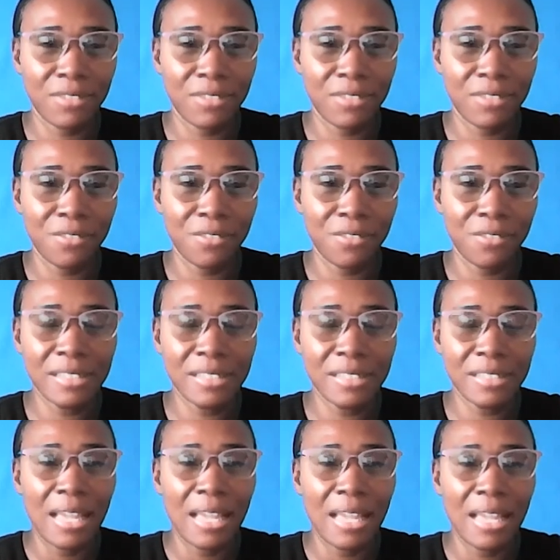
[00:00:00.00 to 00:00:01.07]
Davis
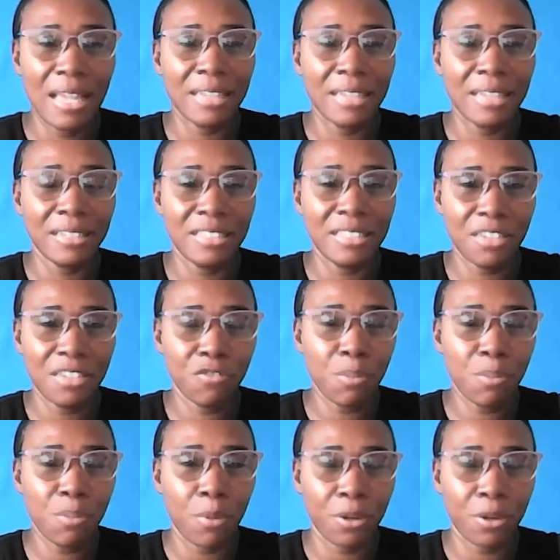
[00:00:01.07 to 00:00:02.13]
and Jeffrey
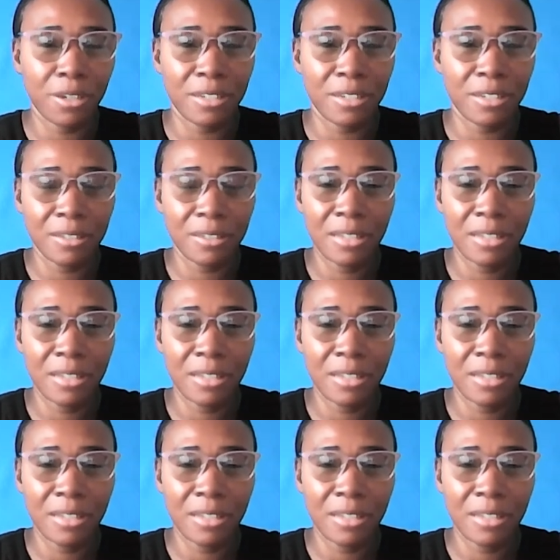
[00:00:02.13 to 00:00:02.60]
Morgan.